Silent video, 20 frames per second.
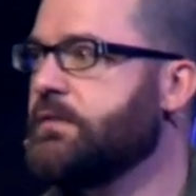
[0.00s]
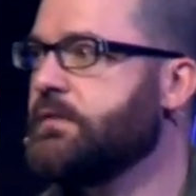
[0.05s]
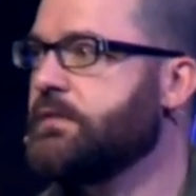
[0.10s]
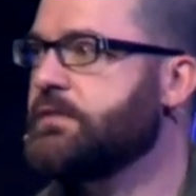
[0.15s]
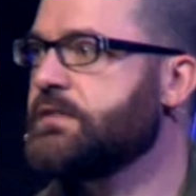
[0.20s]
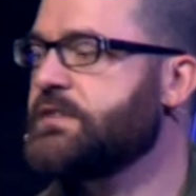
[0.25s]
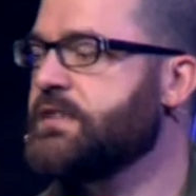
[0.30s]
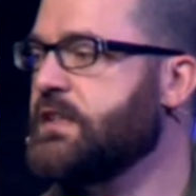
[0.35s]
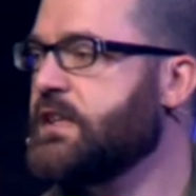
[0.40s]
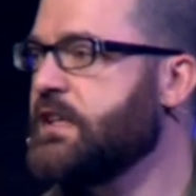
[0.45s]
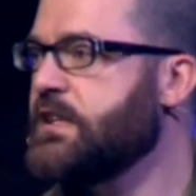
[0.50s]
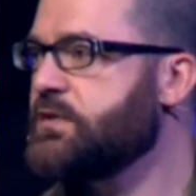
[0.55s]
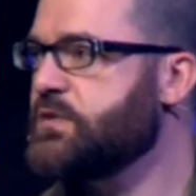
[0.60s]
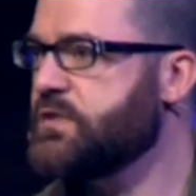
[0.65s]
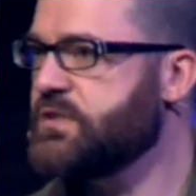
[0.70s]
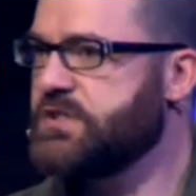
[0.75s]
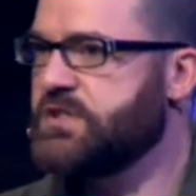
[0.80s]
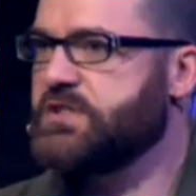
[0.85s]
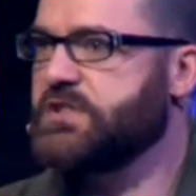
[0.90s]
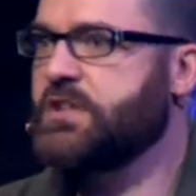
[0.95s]
Zacchaeus
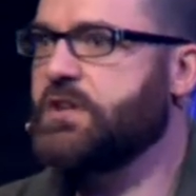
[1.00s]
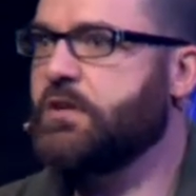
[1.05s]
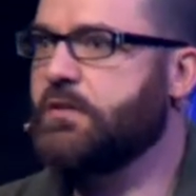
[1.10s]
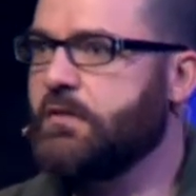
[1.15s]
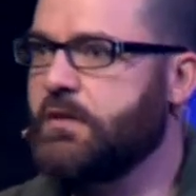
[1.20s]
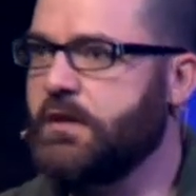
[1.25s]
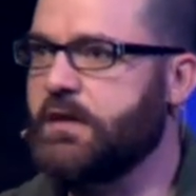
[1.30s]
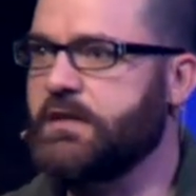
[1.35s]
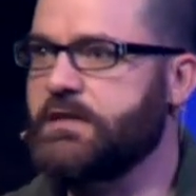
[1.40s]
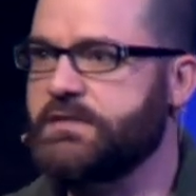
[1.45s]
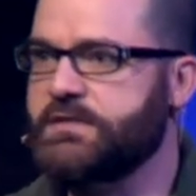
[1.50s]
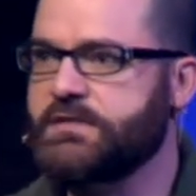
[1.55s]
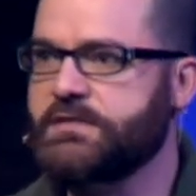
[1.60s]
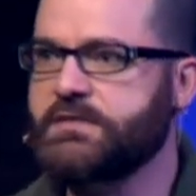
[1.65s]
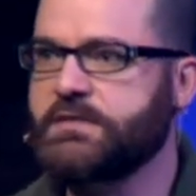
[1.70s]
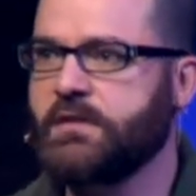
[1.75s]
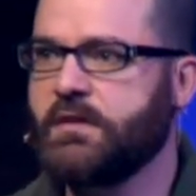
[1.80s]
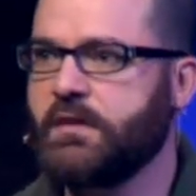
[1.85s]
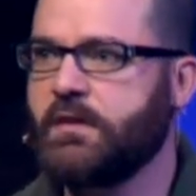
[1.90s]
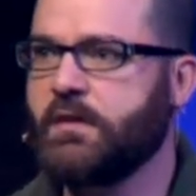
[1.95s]
was just curious
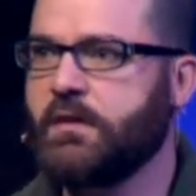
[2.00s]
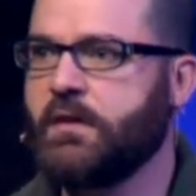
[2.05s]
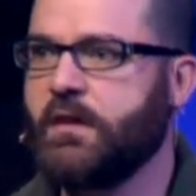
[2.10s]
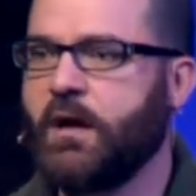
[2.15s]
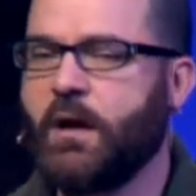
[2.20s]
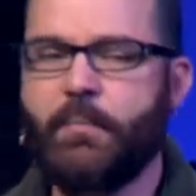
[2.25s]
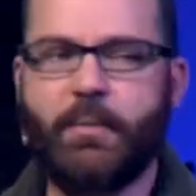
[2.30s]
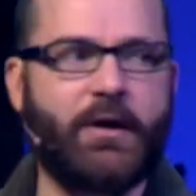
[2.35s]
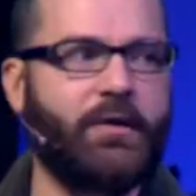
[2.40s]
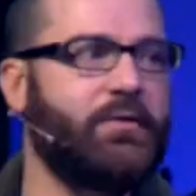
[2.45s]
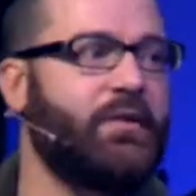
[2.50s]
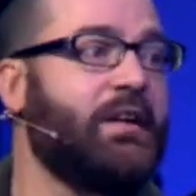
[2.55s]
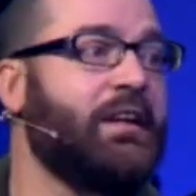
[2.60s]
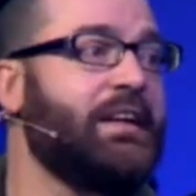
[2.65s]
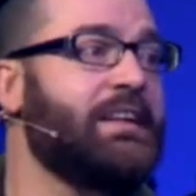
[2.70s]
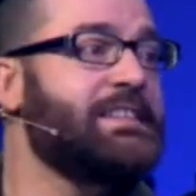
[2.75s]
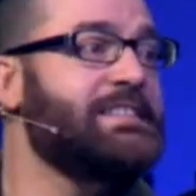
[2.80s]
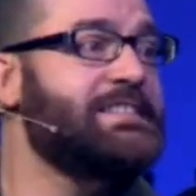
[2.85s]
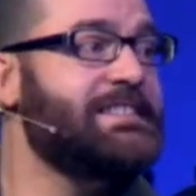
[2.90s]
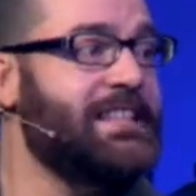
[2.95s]
about
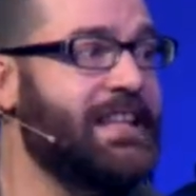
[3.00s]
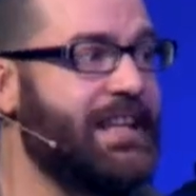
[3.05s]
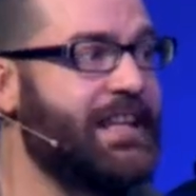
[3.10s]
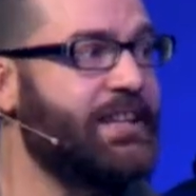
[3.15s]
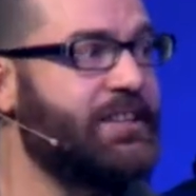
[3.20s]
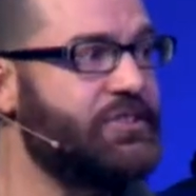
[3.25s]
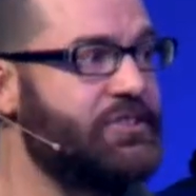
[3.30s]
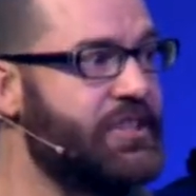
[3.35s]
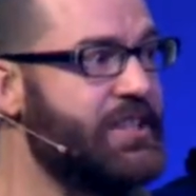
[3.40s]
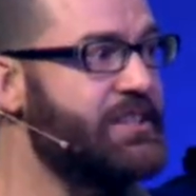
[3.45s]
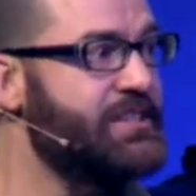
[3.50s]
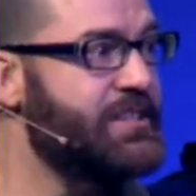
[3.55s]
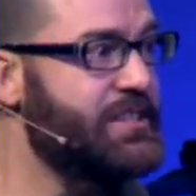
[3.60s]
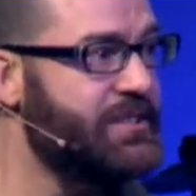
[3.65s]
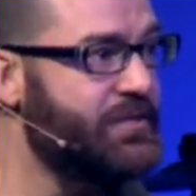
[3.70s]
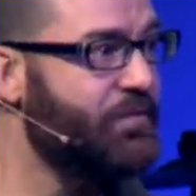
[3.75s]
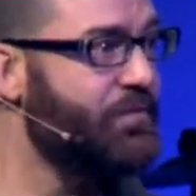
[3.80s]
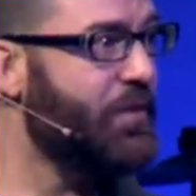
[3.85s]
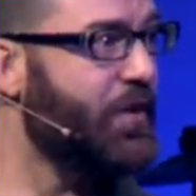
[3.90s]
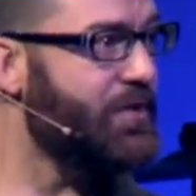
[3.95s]
seeing Jesus
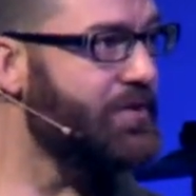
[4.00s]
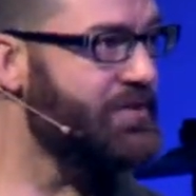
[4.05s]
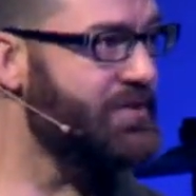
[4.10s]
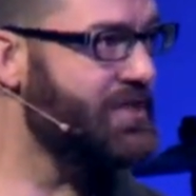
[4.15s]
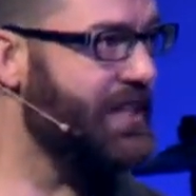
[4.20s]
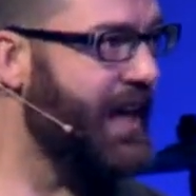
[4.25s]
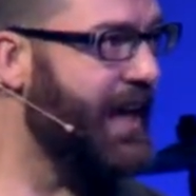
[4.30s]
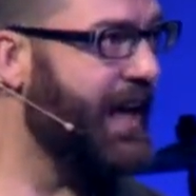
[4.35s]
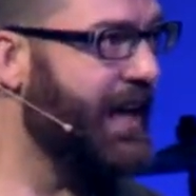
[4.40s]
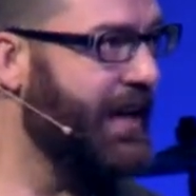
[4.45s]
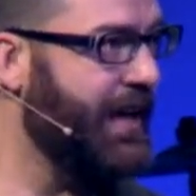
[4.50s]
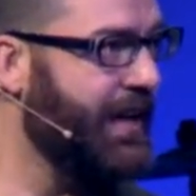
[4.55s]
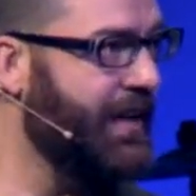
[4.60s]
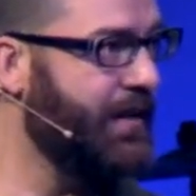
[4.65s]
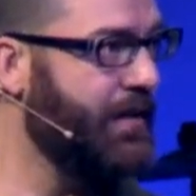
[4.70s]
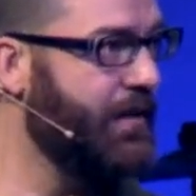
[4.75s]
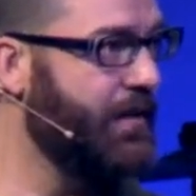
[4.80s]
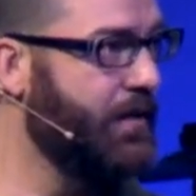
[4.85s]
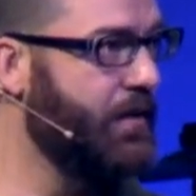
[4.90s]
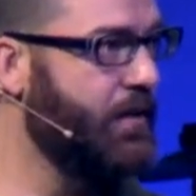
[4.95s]
firsthand
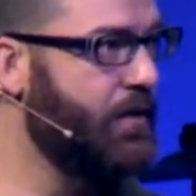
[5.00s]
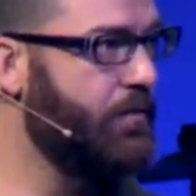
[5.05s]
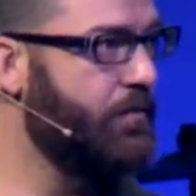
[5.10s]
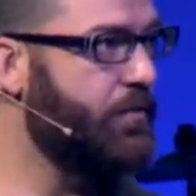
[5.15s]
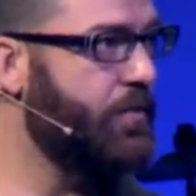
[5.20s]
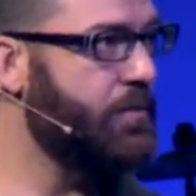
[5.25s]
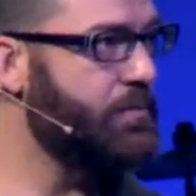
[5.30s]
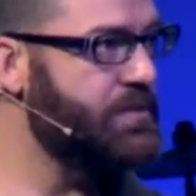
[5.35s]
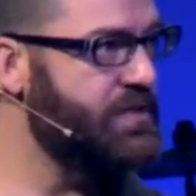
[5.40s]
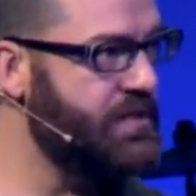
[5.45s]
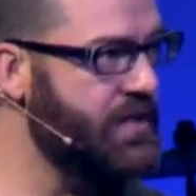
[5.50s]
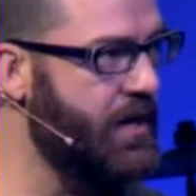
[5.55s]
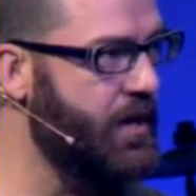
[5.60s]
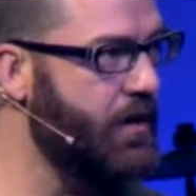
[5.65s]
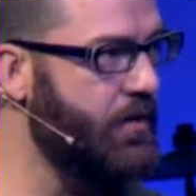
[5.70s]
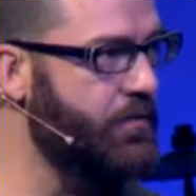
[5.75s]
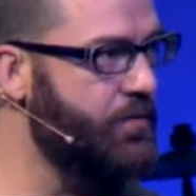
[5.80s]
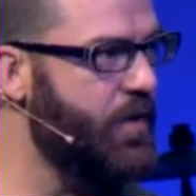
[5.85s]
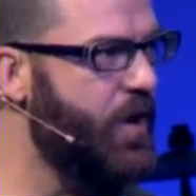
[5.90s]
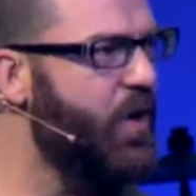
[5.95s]
for
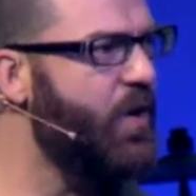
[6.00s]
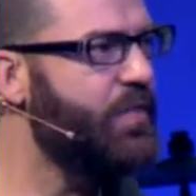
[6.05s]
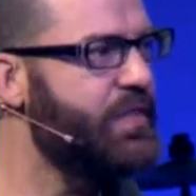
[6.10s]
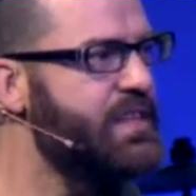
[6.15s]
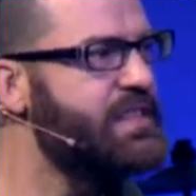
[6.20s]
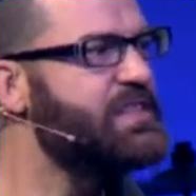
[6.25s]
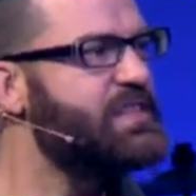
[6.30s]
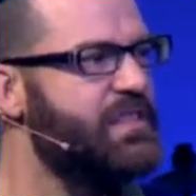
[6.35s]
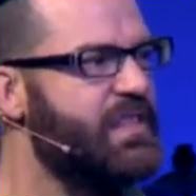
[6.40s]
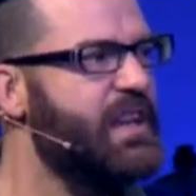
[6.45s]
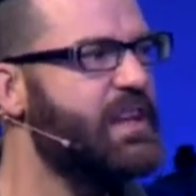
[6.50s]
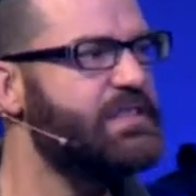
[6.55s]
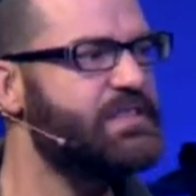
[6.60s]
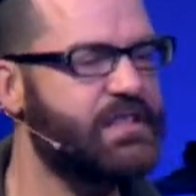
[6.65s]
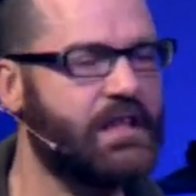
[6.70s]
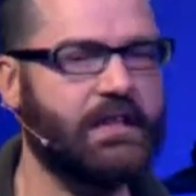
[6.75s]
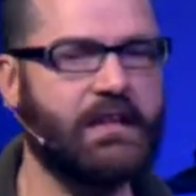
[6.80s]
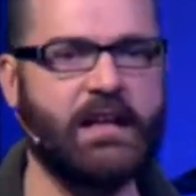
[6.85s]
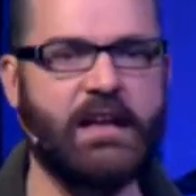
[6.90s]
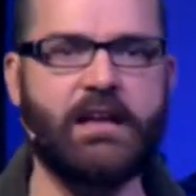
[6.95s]
himself. All these things
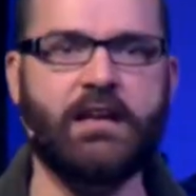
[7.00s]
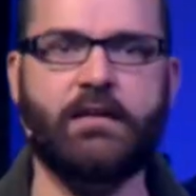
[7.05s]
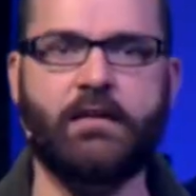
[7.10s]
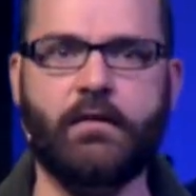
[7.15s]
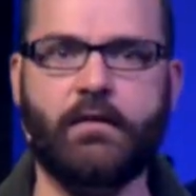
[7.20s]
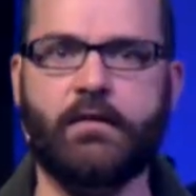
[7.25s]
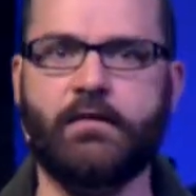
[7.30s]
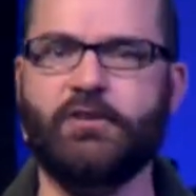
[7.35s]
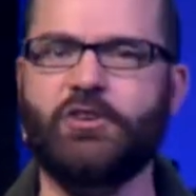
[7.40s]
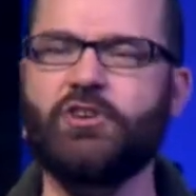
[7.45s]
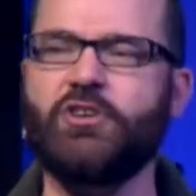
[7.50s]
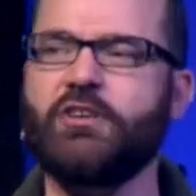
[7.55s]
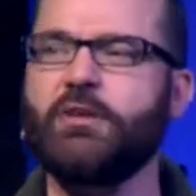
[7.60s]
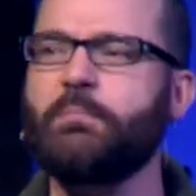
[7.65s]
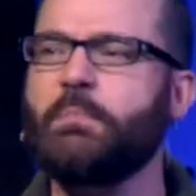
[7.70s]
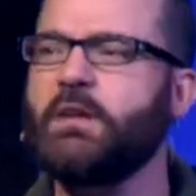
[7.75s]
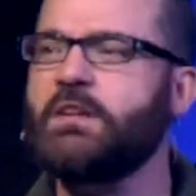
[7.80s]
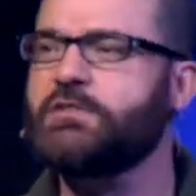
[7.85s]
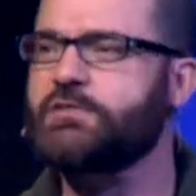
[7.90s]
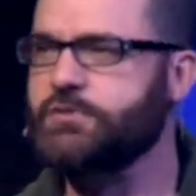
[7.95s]
that he had heard. Could it
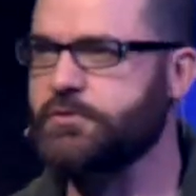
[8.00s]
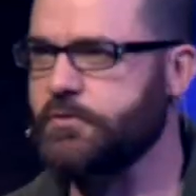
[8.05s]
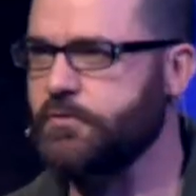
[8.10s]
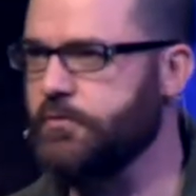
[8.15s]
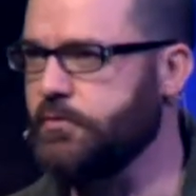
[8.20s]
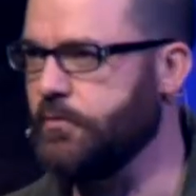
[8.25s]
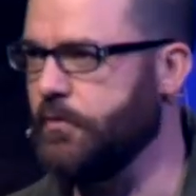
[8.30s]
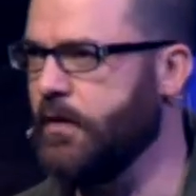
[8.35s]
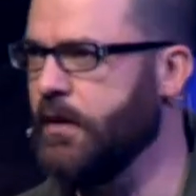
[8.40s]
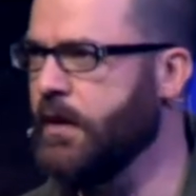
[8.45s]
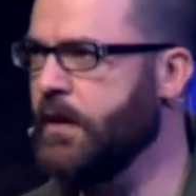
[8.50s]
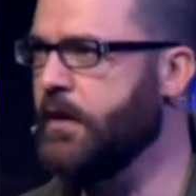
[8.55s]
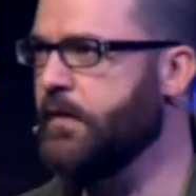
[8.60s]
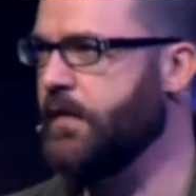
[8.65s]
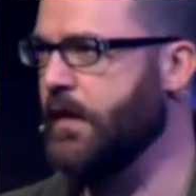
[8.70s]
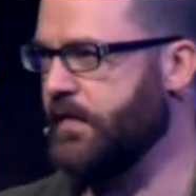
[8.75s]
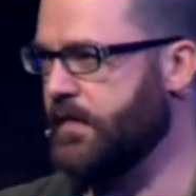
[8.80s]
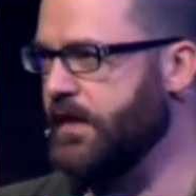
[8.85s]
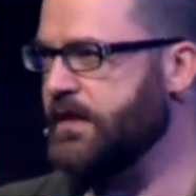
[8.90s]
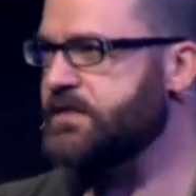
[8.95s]
be true
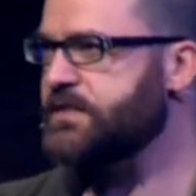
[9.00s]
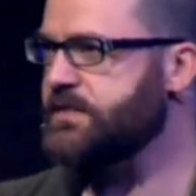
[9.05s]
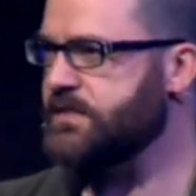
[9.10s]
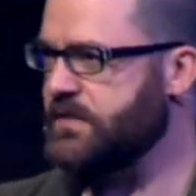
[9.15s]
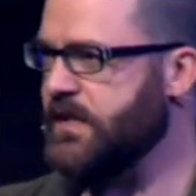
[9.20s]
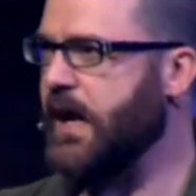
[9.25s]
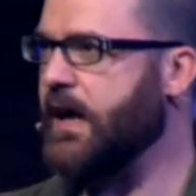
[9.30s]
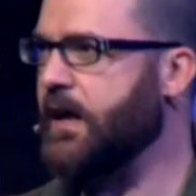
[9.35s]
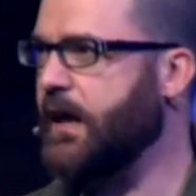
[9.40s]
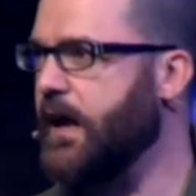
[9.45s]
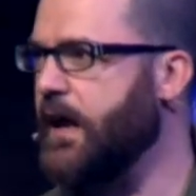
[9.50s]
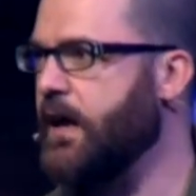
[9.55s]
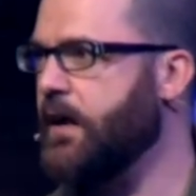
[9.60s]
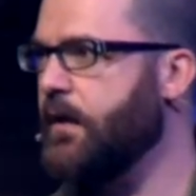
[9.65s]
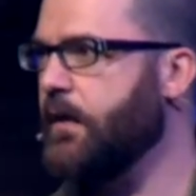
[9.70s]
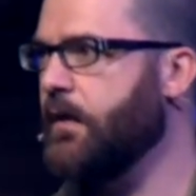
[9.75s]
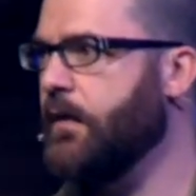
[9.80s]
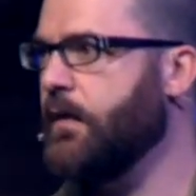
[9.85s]
that this is that guy?